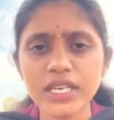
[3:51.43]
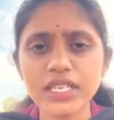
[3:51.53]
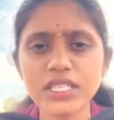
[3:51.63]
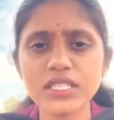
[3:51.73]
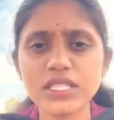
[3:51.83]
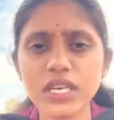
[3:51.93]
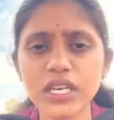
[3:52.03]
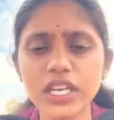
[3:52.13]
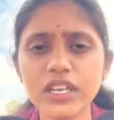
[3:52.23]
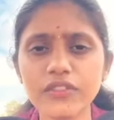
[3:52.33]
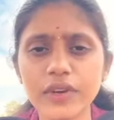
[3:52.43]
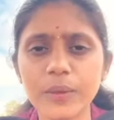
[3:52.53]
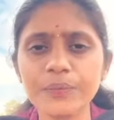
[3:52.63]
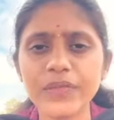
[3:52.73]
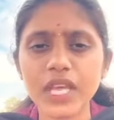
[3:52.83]
His journey
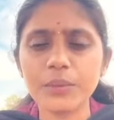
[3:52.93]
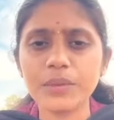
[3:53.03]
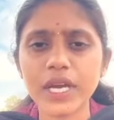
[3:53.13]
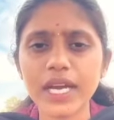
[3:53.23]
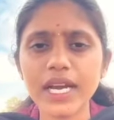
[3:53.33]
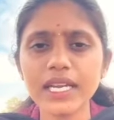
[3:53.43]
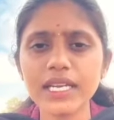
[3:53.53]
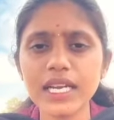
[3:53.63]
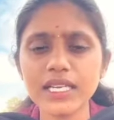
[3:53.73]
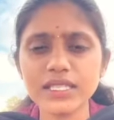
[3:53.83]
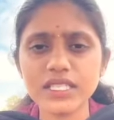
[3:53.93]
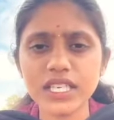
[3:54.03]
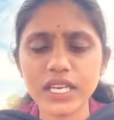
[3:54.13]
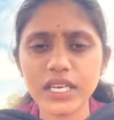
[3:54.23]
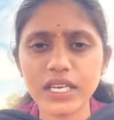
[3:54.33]
from a mechanical
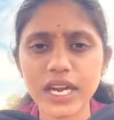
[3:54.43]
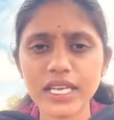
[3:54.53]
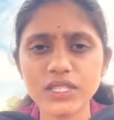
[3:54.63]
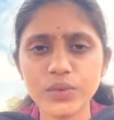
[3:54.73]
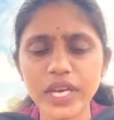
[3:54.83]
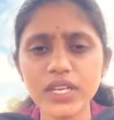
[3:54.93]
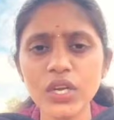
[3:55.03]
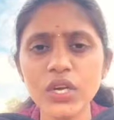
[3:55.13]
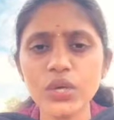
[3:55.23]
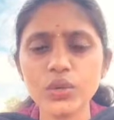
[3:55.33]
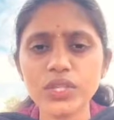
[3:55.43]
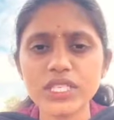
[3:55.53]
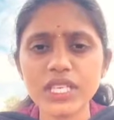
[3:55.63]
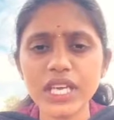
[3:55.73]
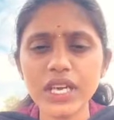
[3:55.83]
engineering graduate to the
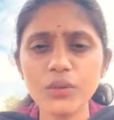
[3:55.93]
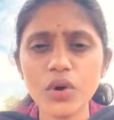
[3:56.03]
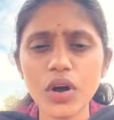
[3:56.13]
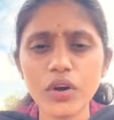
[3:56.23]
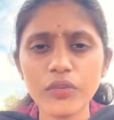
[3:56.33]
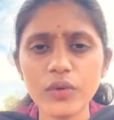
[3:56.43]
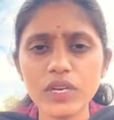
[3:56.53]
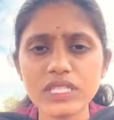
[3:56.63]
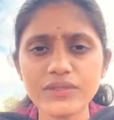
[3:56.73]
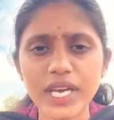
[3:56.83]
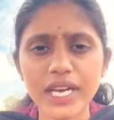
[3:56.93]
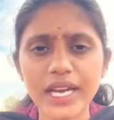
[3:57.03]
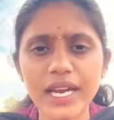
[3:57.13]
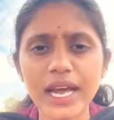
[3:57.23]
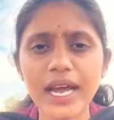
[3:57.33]
CEO of
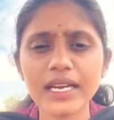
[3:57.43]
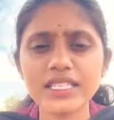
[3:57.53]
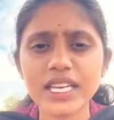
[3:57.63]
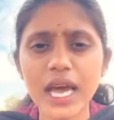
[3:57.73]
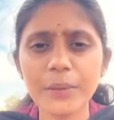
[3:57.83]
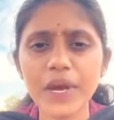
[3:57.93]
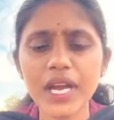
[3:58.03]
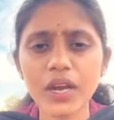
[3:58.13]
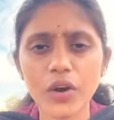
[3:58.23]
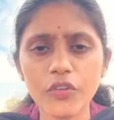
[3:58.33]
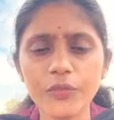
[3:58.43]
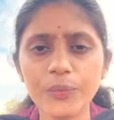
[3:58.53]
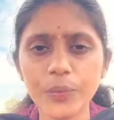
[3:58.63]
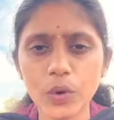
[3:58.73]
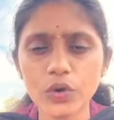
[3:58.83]
Volkswagen and chairman of
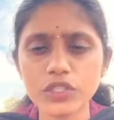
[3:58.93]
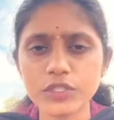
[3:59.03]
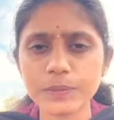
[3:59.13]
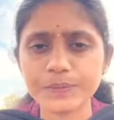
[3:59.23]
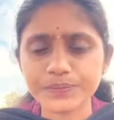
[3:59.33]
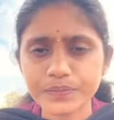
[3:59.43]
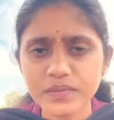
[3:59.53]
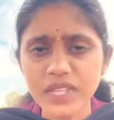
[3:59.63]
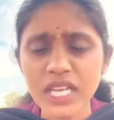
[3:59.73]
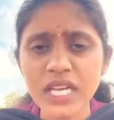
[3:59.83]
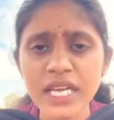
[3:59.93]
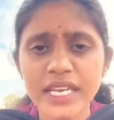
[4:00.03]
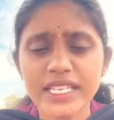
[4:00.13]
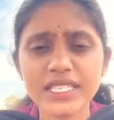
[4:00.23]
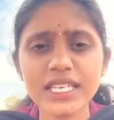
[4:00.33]
Porsche
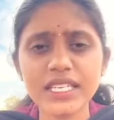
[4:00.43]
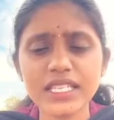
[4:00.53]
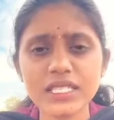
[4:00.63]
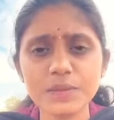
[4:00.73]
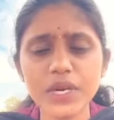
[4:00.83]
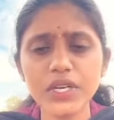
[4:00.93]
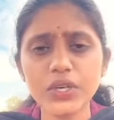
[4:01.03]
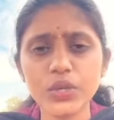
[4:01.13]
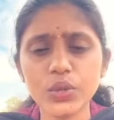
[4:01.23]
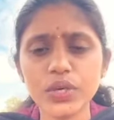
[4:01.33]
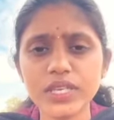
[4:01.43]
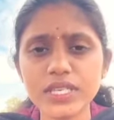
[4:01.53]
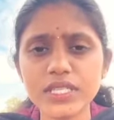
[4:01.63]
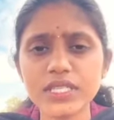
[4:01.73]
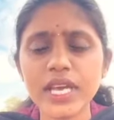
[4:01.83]
is the testament to
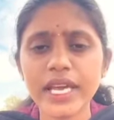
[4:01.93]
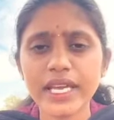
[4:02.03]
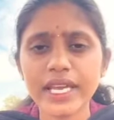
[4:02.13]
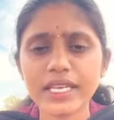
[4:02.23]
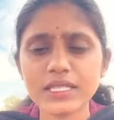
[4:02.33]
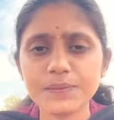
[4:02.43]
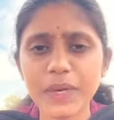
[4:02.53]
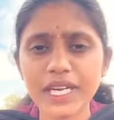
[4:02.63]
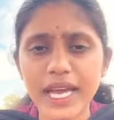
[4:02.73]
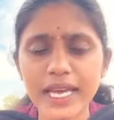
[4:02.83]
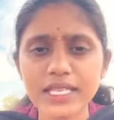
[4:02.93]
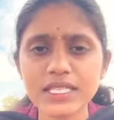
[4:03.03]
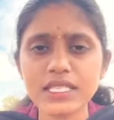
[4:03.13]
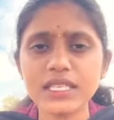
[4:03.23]
his expertise,